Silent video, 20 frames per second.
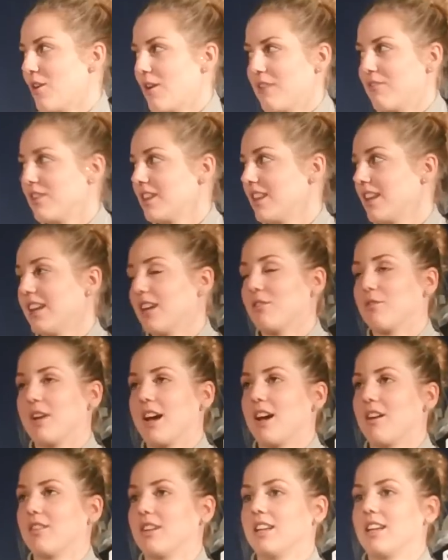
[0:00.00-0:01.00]
everything
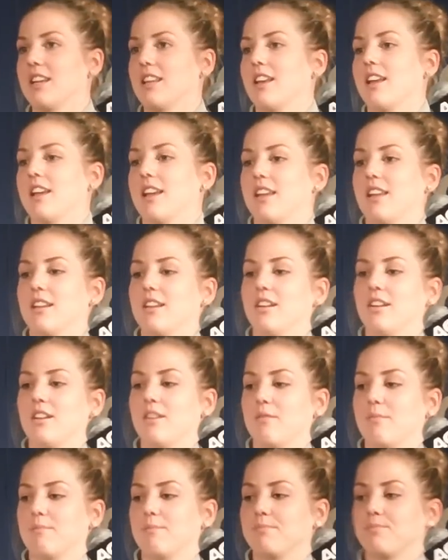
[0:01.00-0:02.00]
around it, and
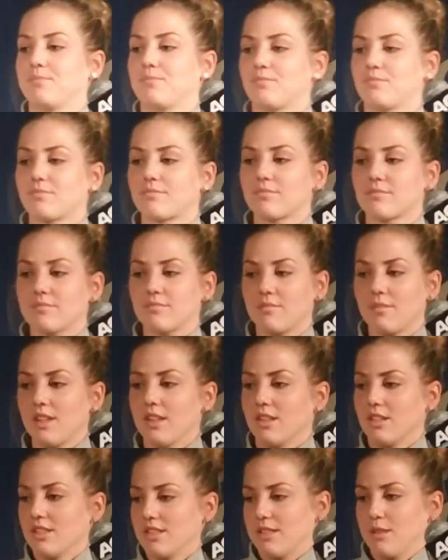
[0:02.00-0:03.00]

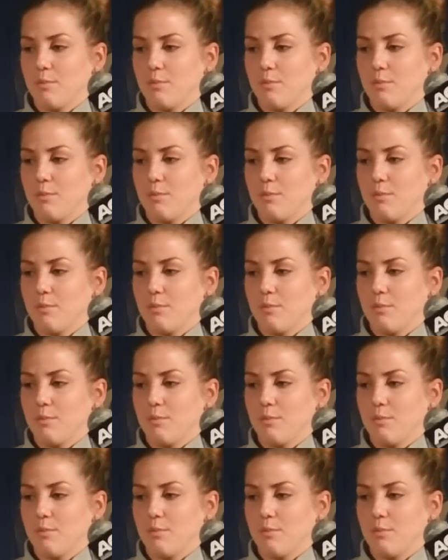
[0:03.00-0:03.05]
just